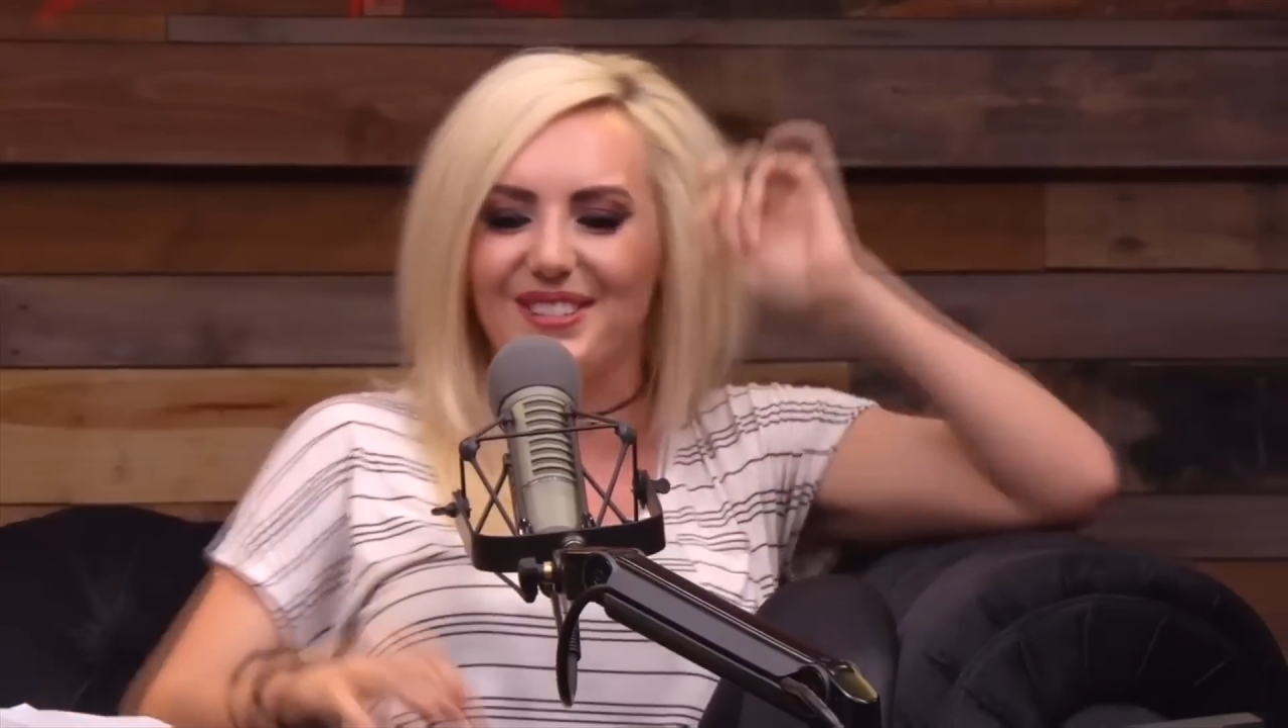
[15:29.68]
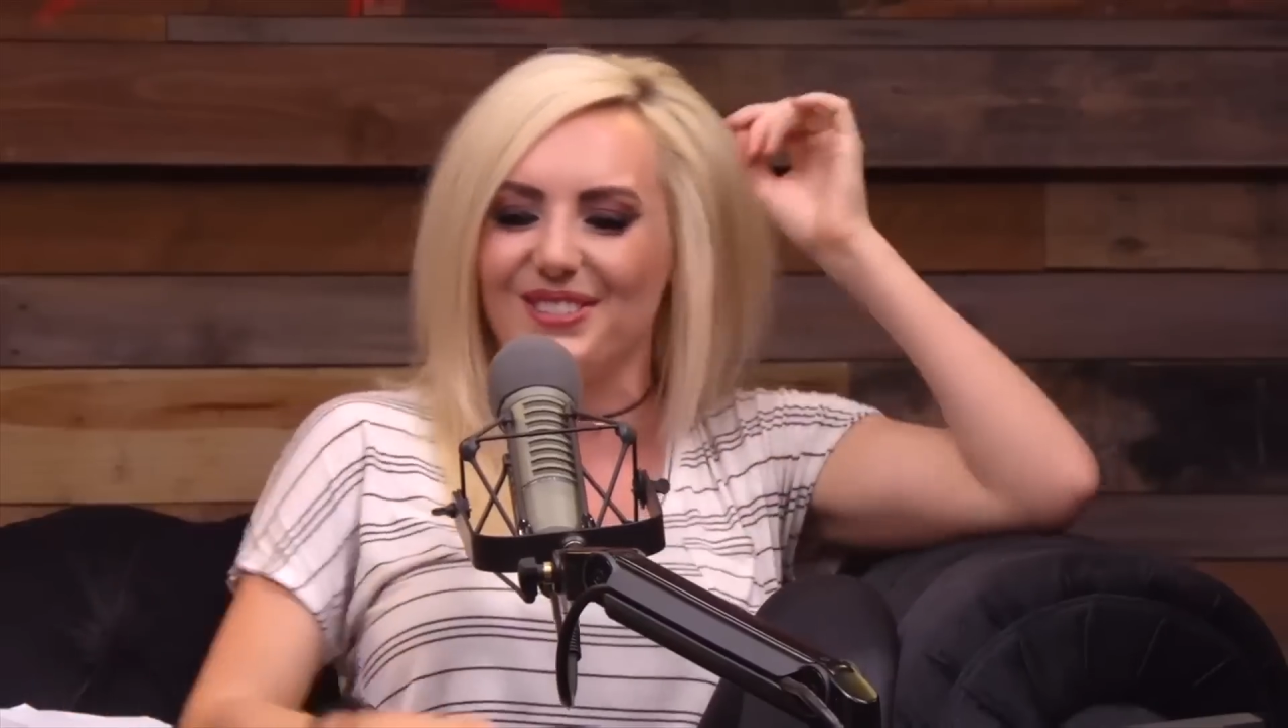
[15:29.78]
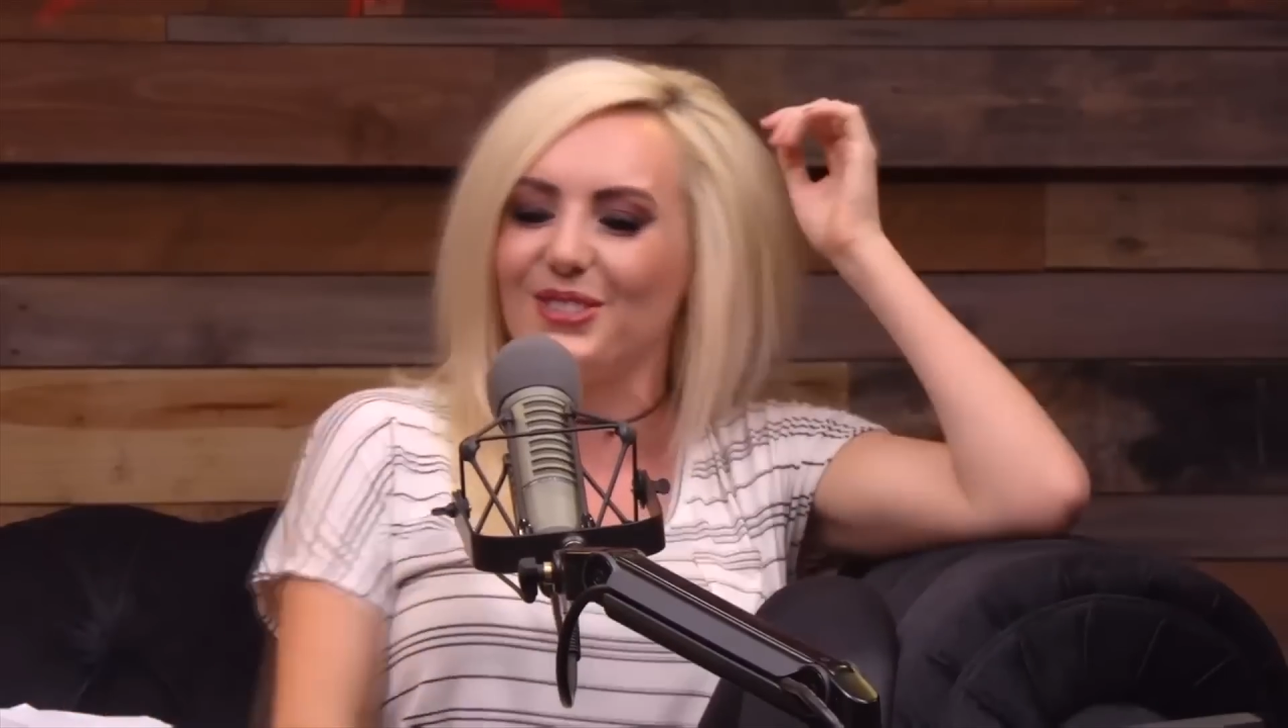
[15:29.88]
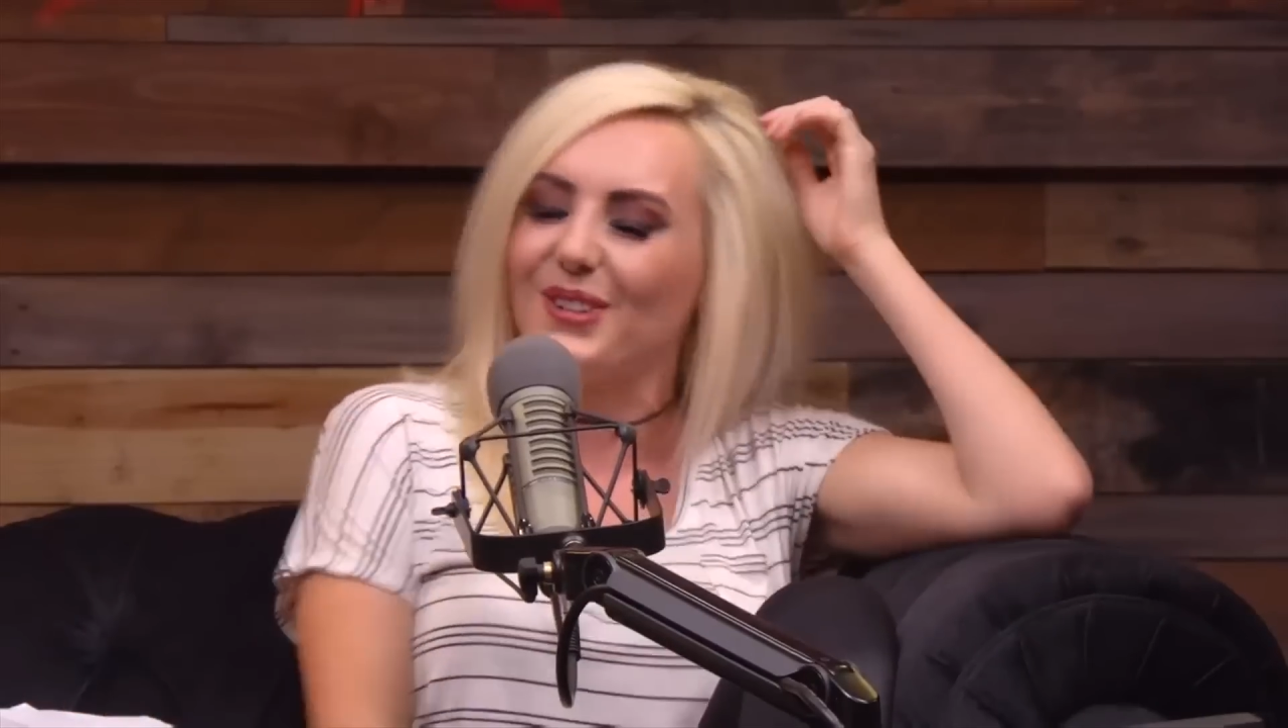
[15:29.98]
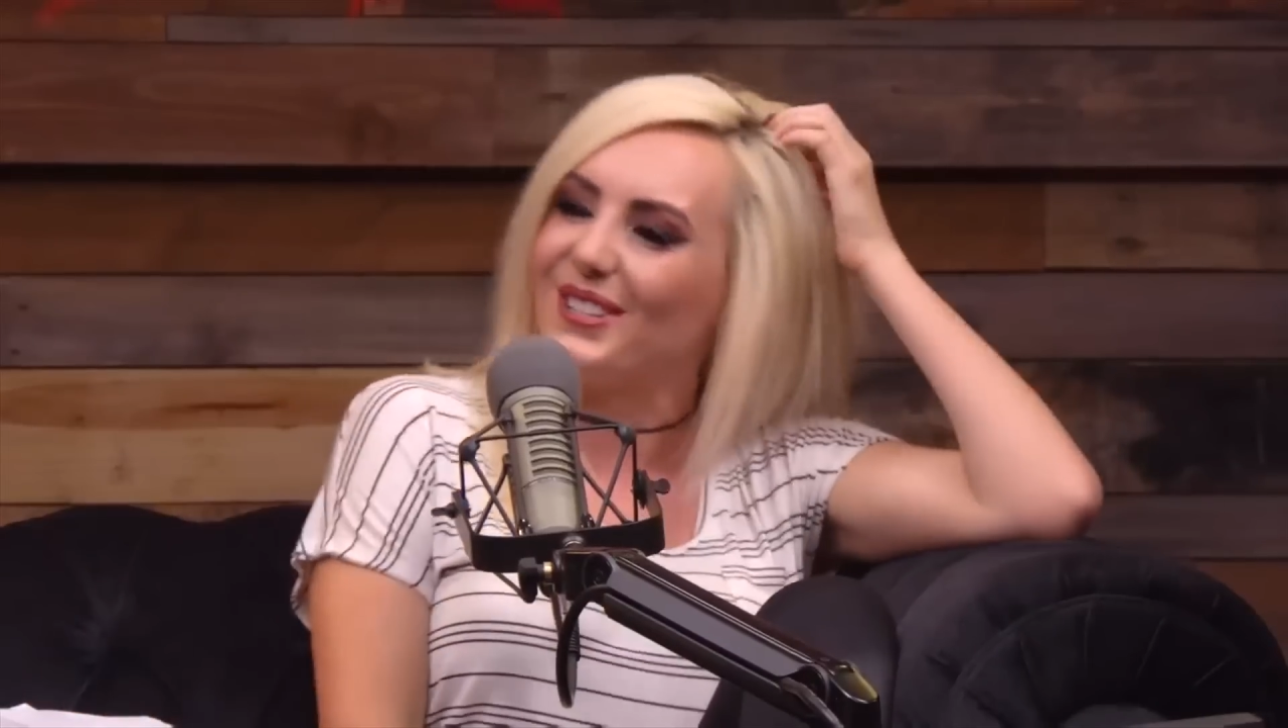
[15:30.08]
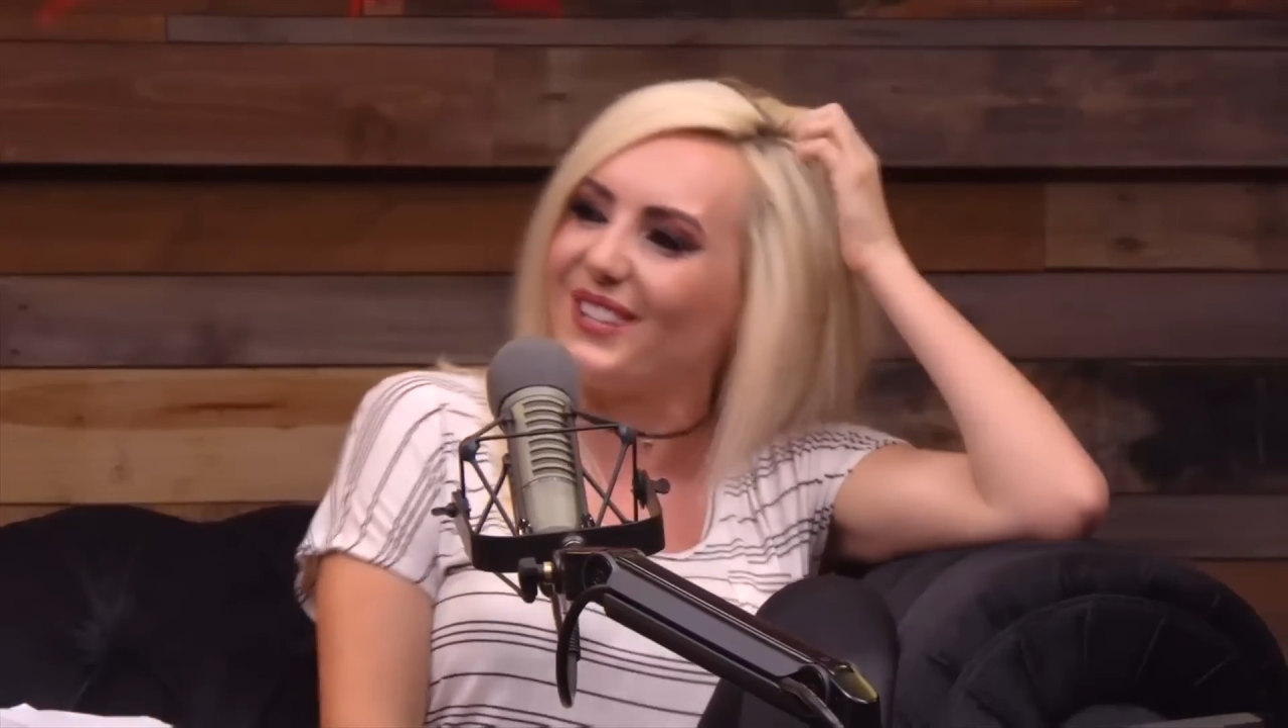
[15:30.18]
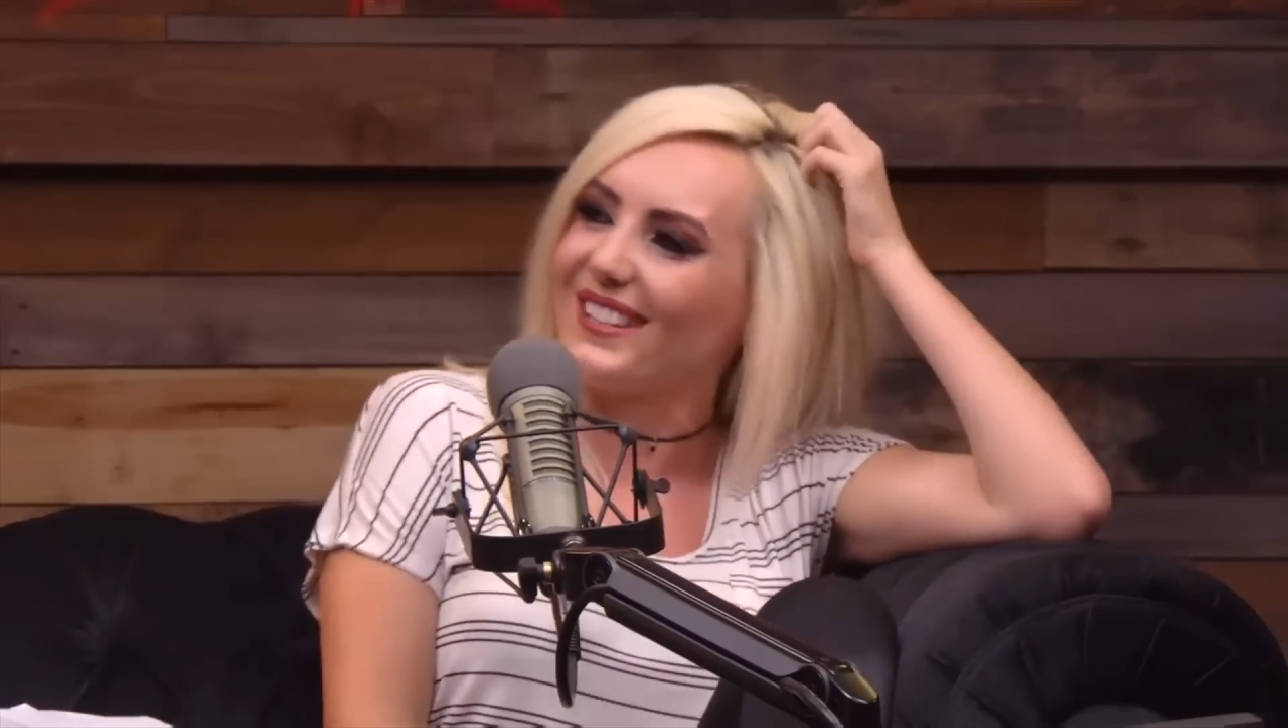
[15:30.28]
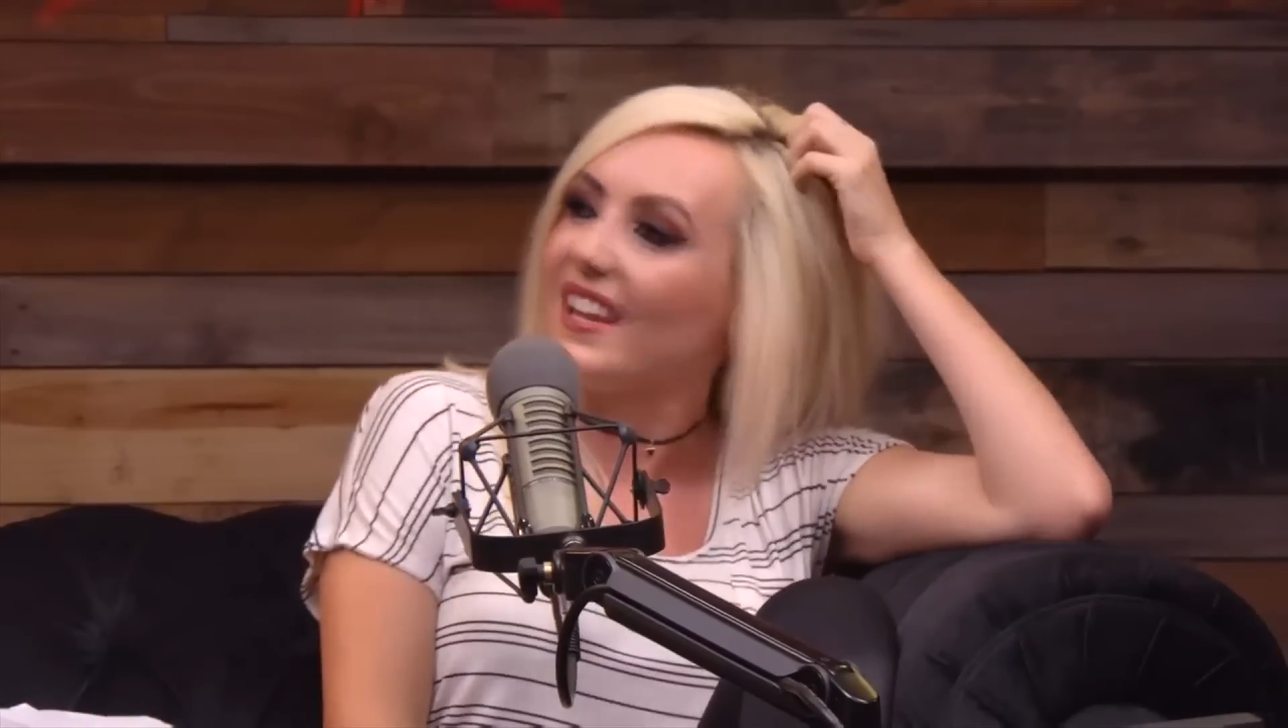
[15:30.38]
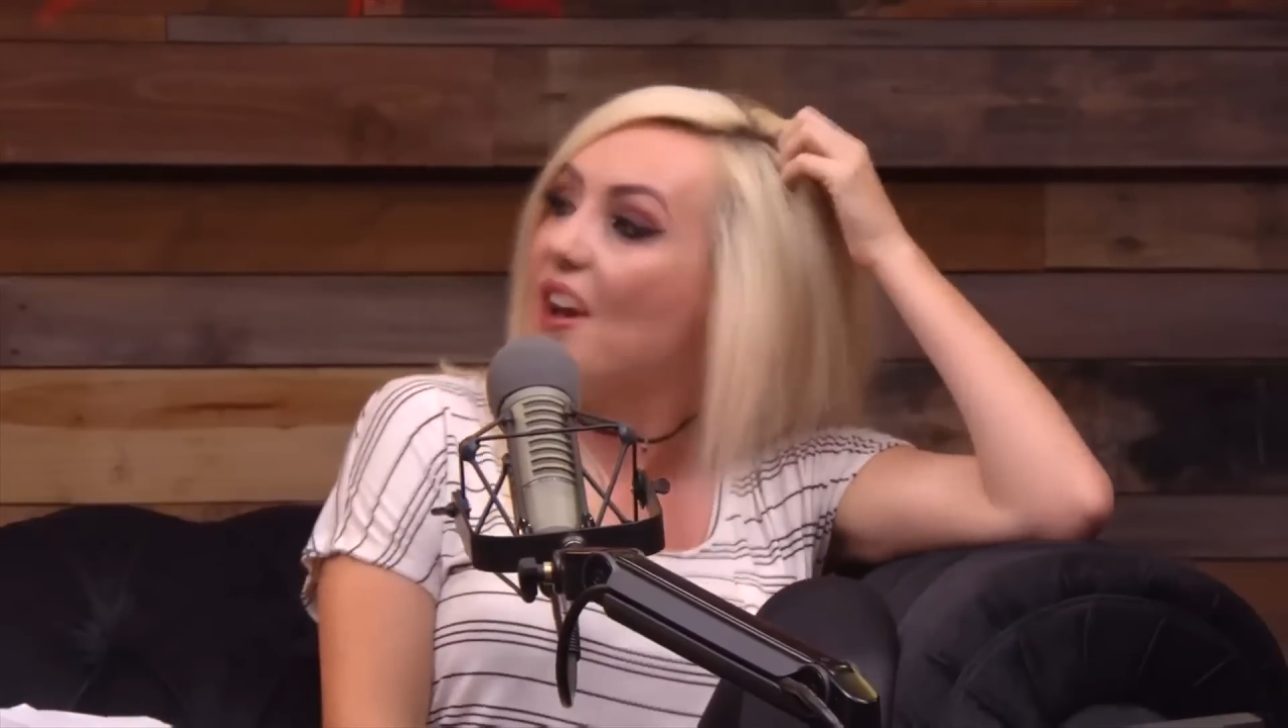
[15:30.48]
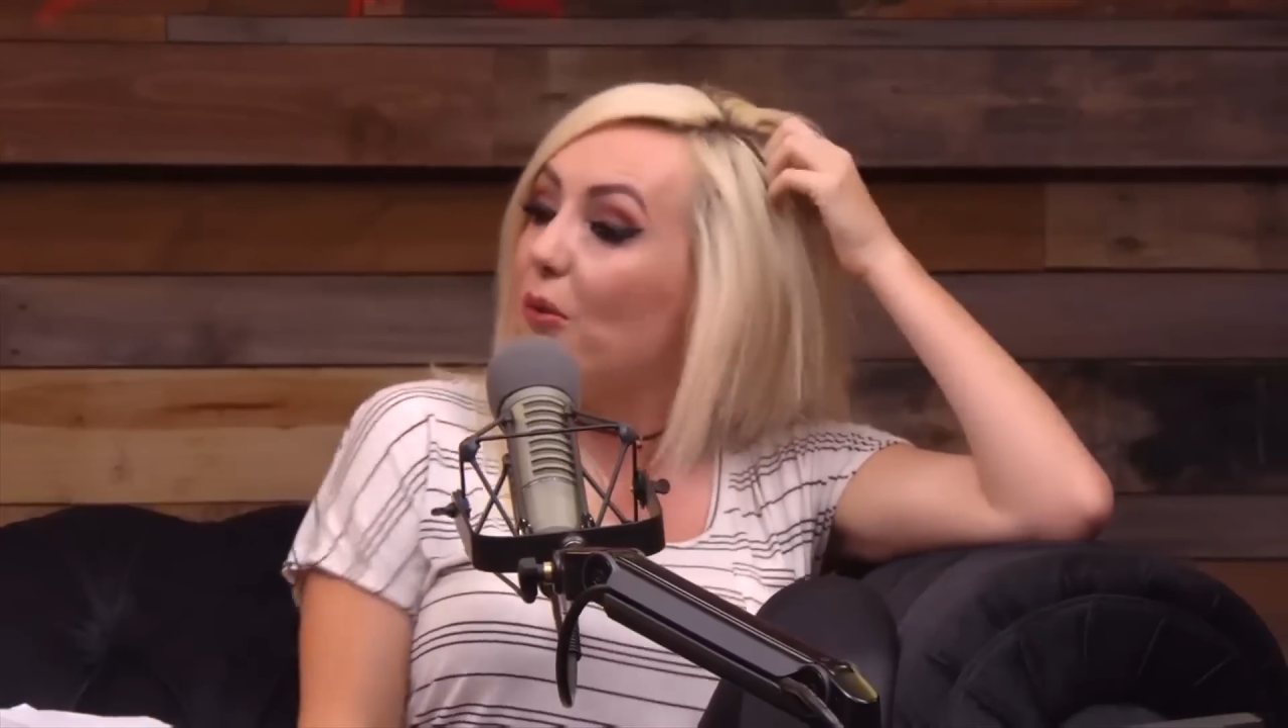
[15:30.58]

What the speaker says: strategize.